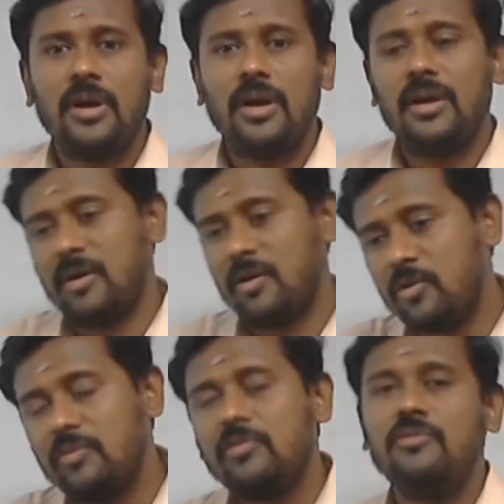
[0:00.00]
and
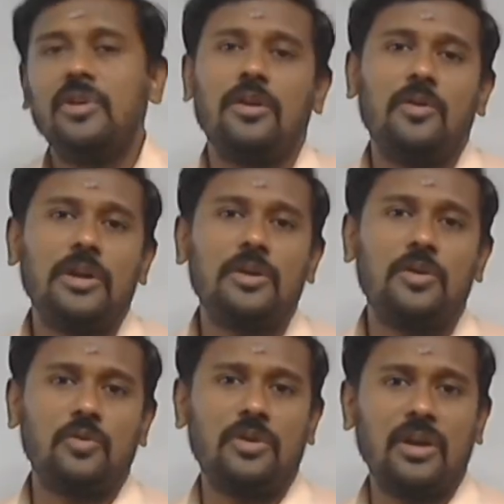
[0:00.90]
how we are going
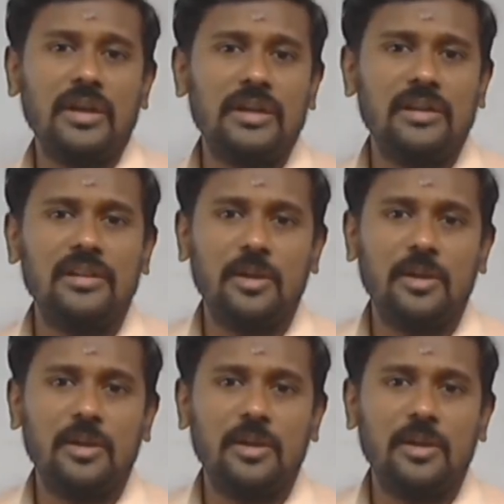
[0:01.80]
to draw it in